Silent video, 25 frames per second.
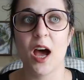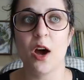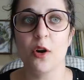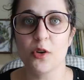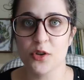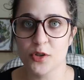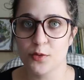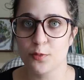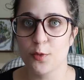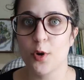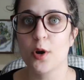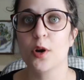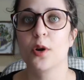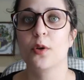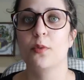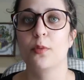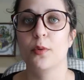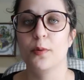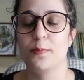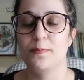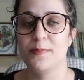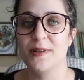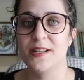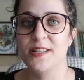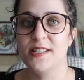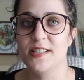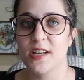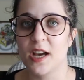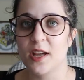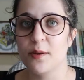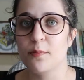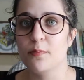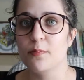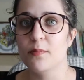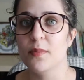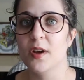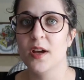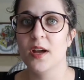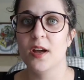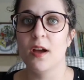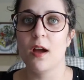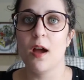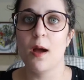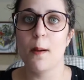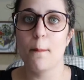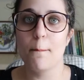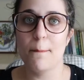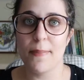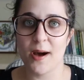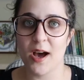housework would be done
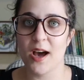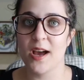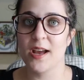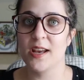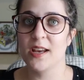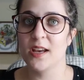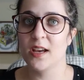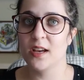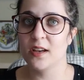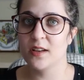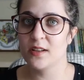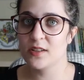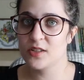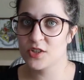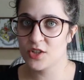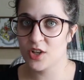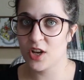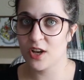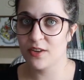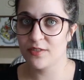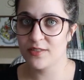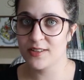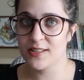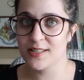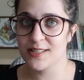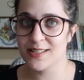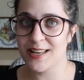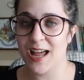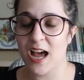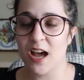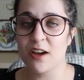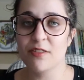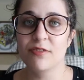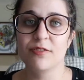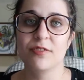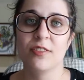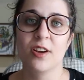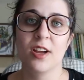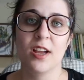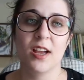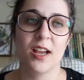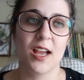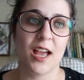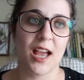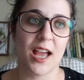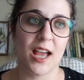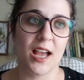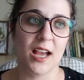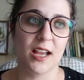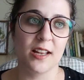by servant staff,
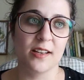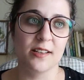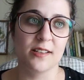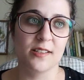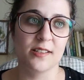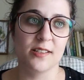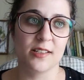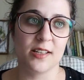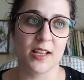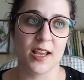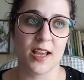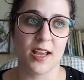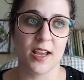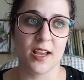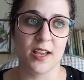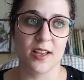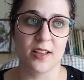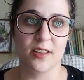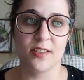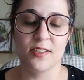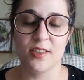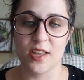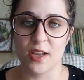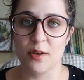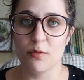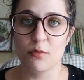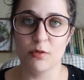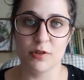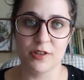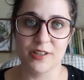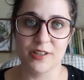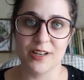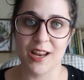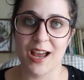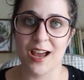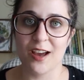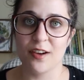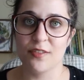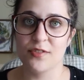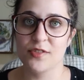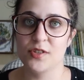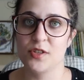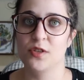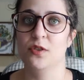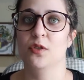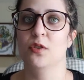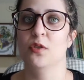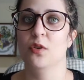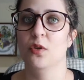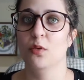and they wouldn't have
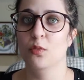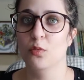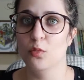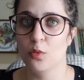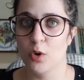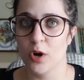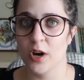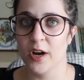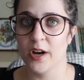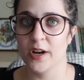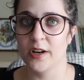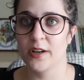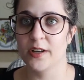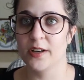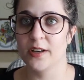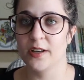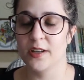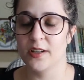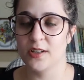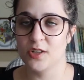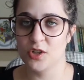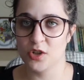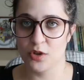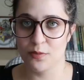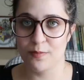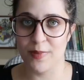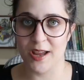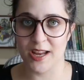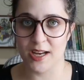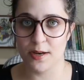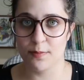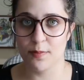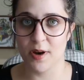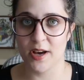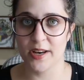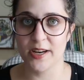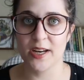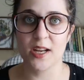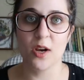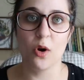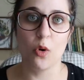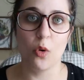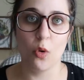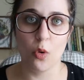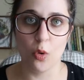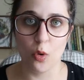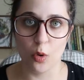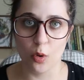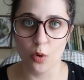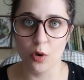to work to make money
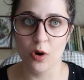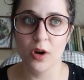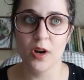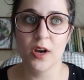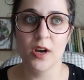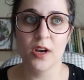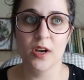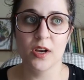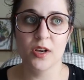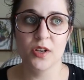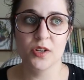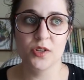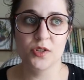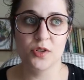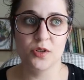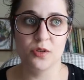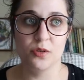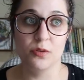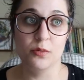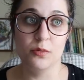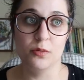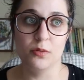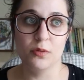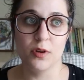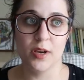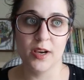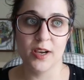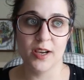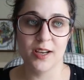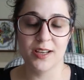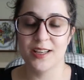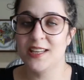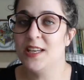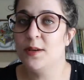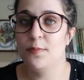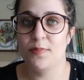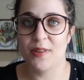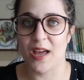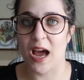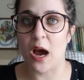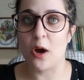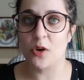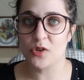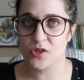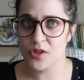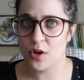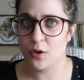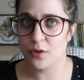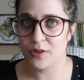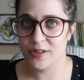or to keep the
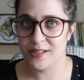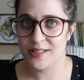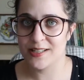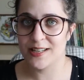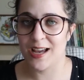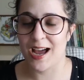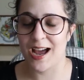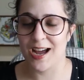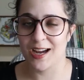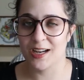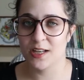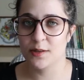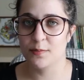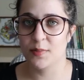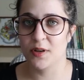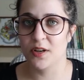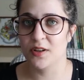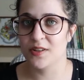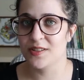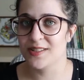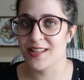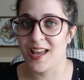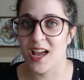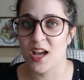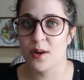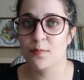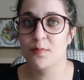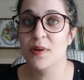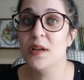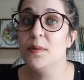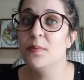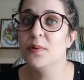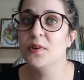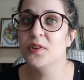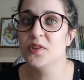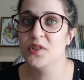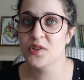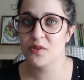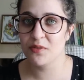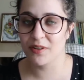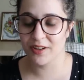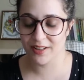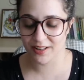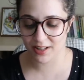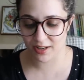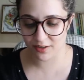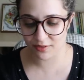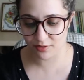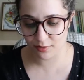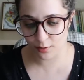household intact because they had people doing
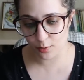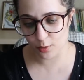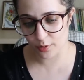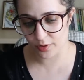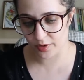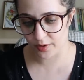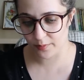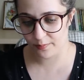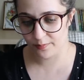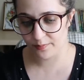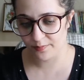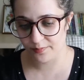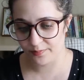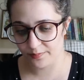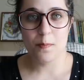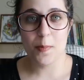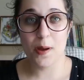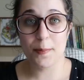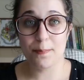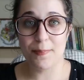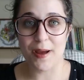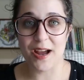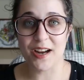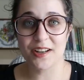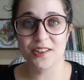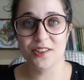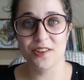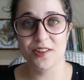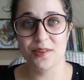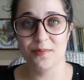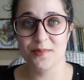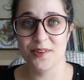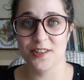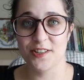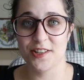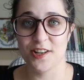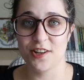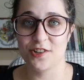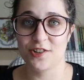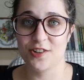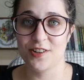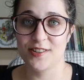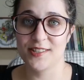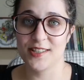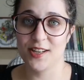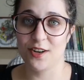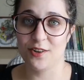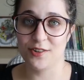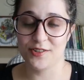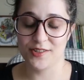that for them. But back to the
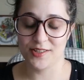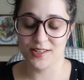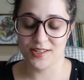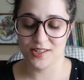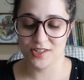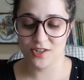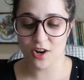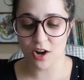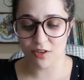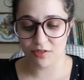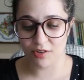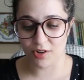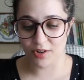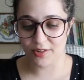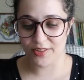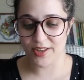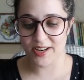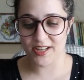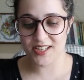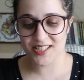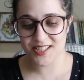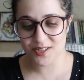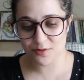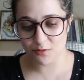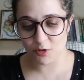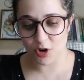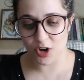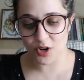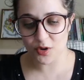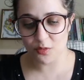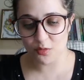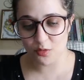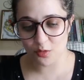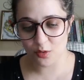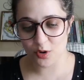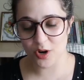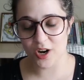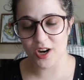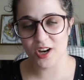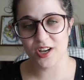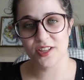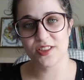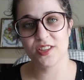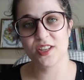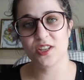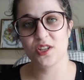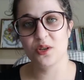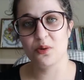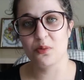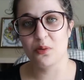musicians in Austen's novel, there is the one word
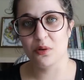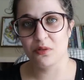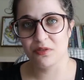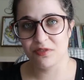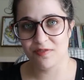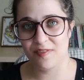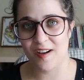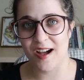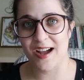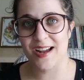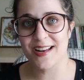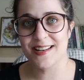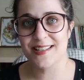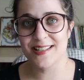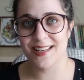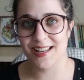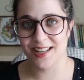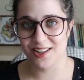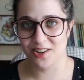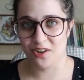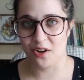that you will find a